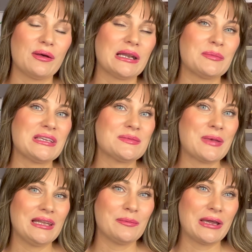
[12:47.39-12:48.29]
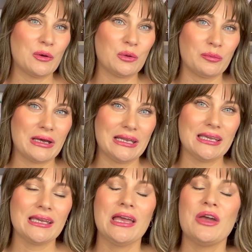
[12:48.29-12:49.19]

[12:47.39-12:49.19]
and I'd be spending my own money.